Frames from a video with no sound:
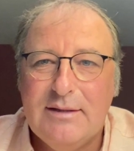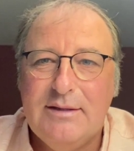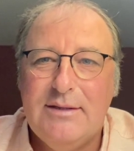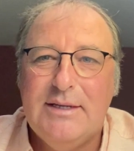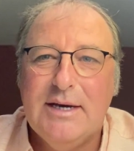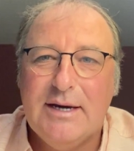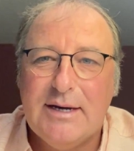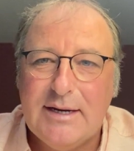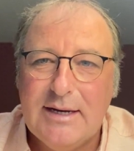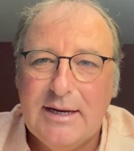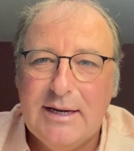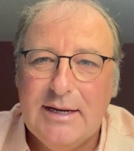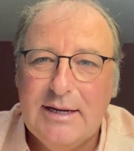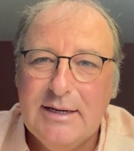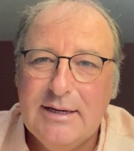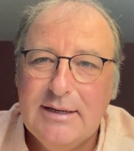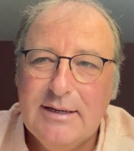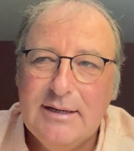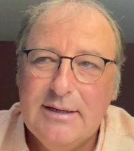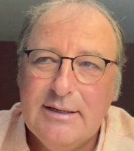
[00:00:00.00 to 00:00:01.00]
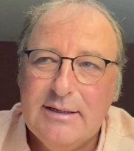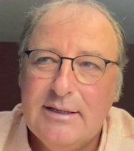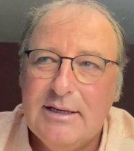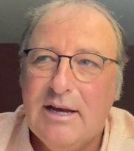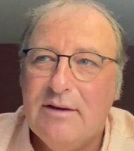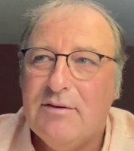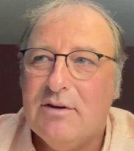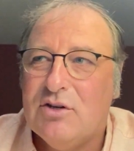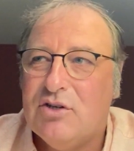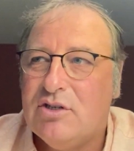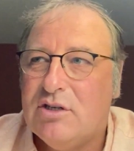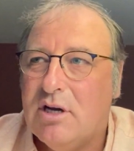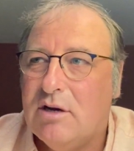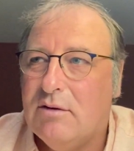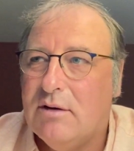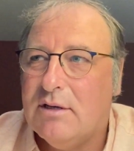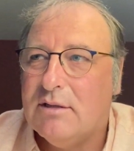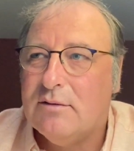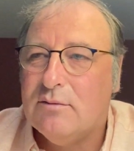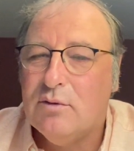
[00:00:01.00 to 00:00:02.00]
dirty, never
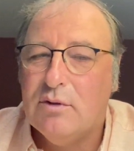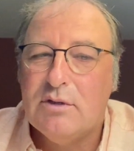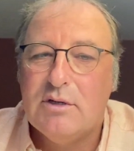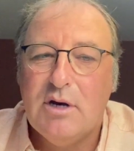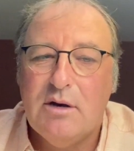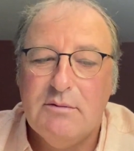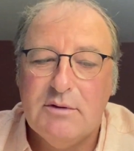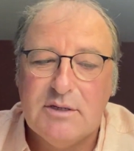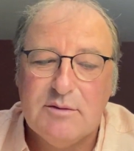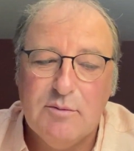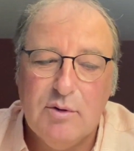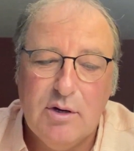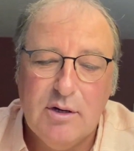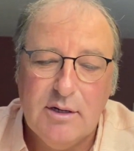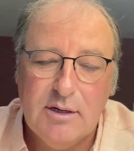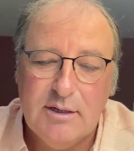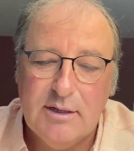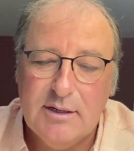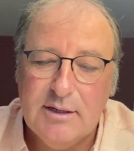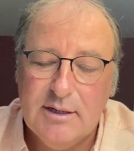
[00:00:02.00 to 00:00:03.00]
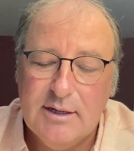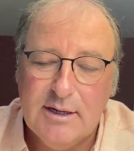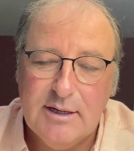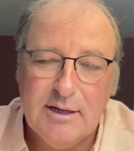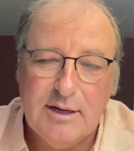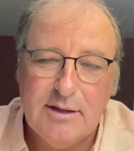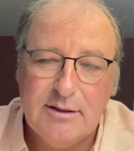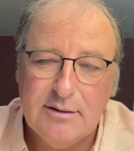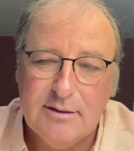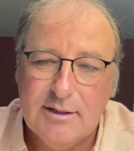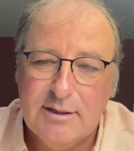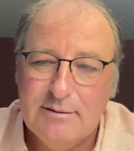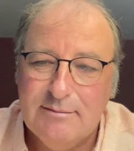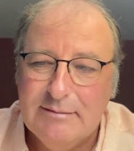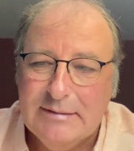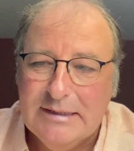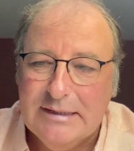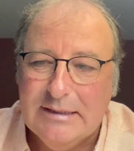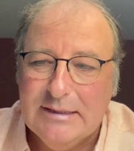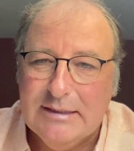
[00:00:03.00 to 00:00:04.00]
showered, woke up this morning and I thought,
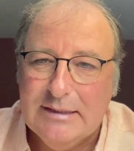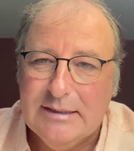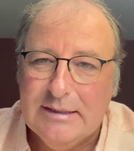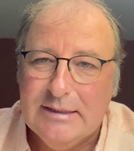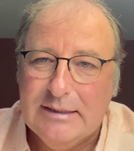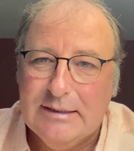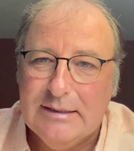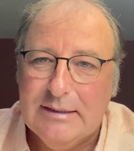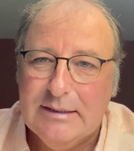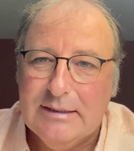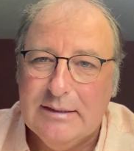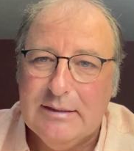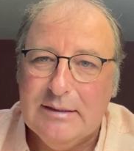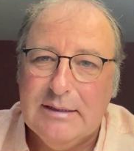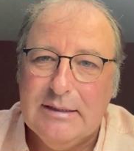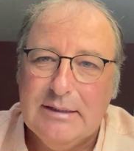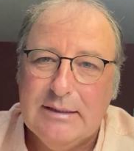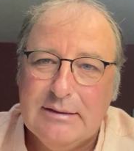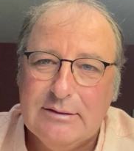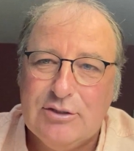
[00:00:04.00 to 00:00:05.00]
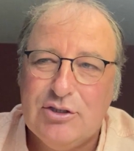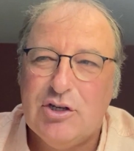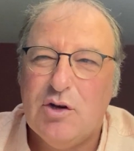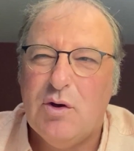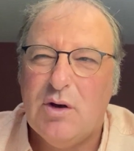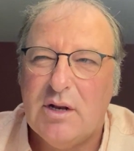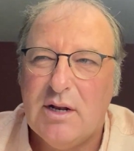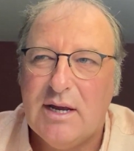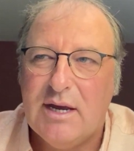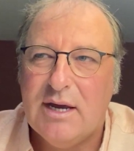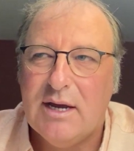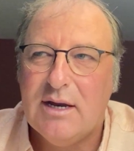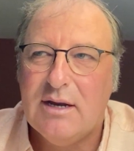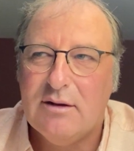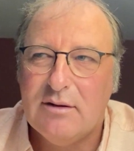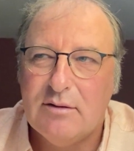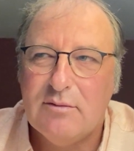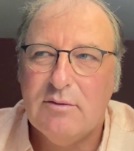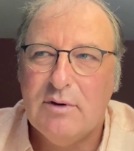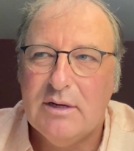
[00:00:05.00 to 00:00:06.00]
I'll shower later
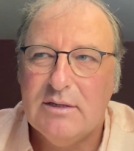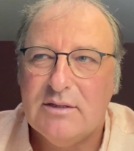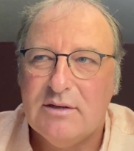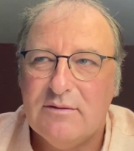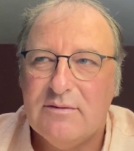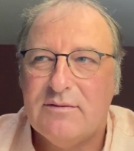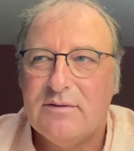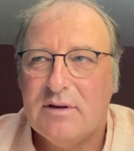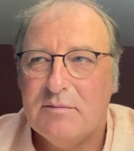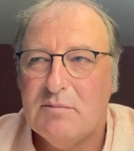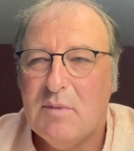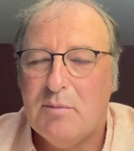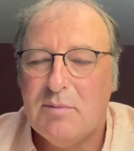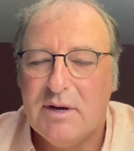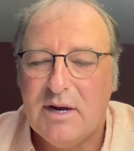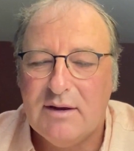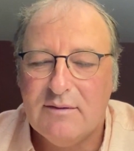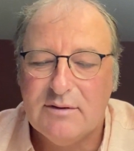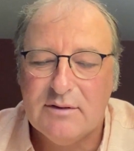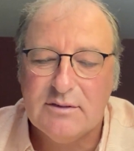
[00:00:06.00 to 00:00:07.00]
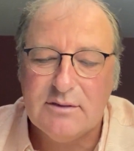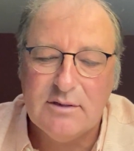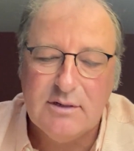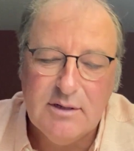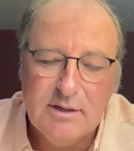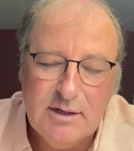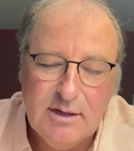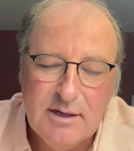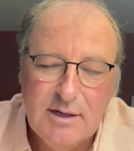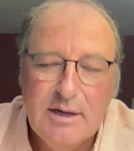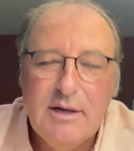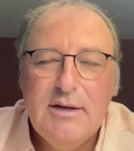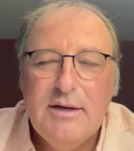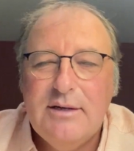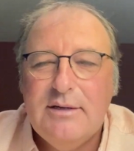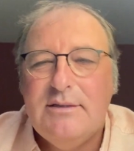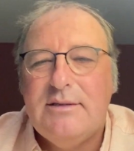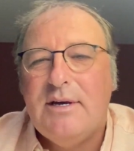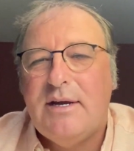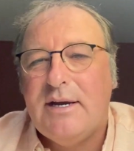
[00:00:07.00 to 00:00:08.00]
once I've had my breakfast.
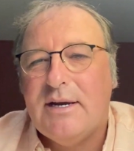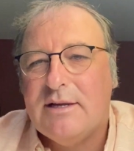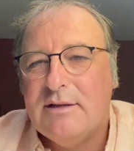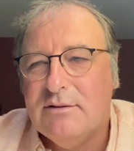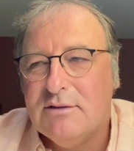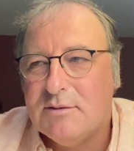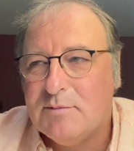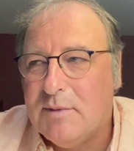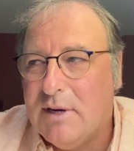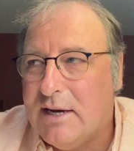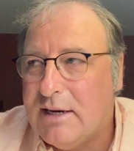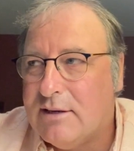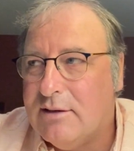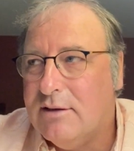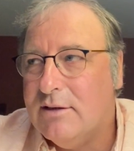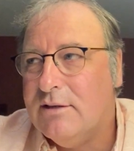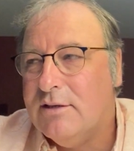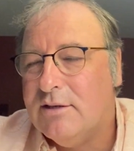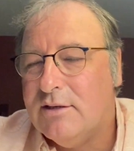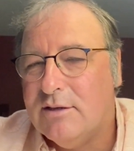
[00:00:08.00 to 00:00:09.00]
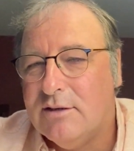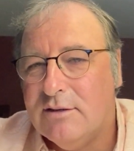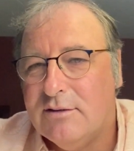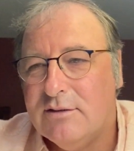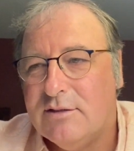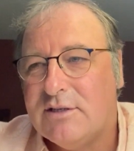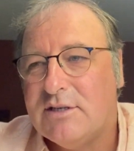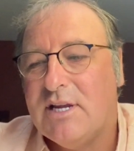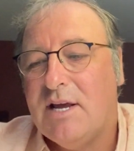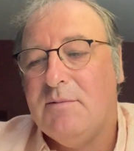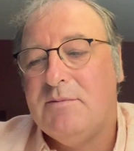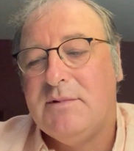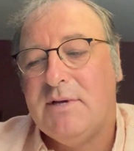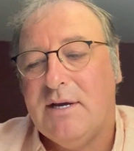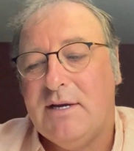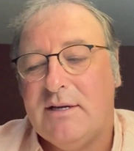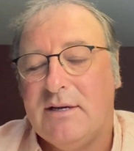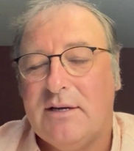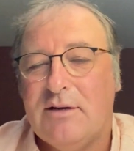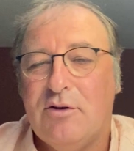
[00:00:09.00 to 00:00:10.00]
Dirty clothes back on, down, slipped
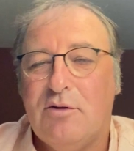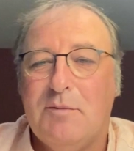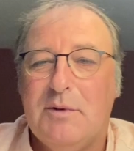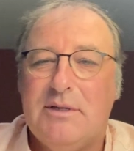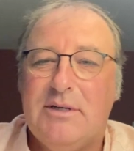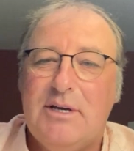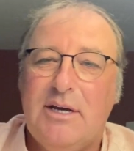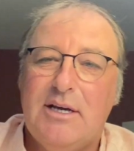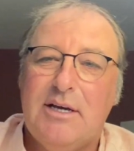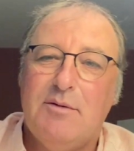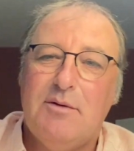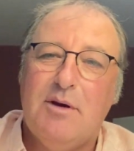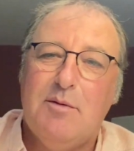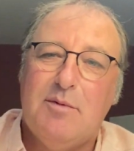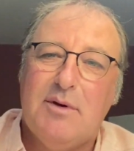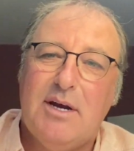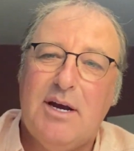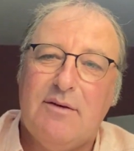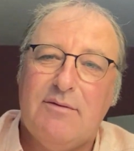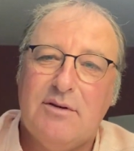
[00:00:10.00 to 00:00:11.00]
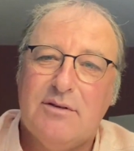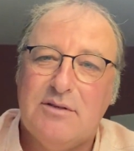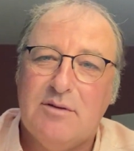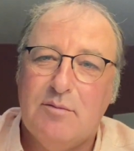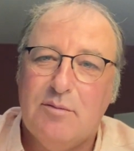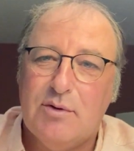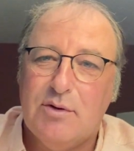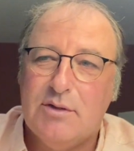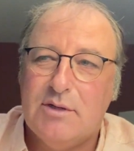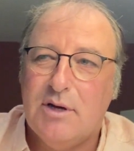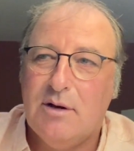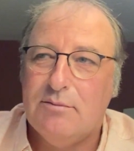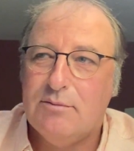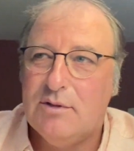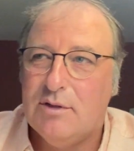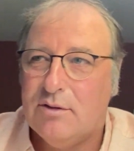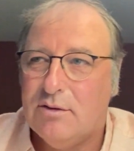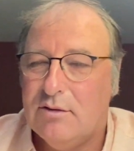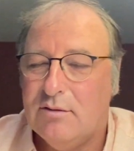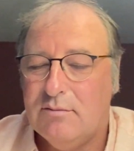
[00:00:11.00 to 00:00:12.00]
in, got my takeaway breakfast and brought it up
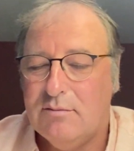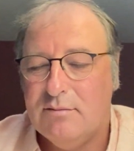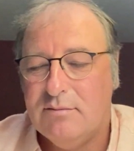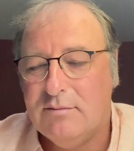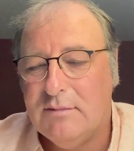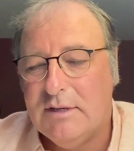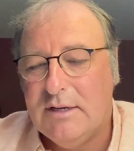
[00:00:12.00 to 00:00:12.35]
to the room.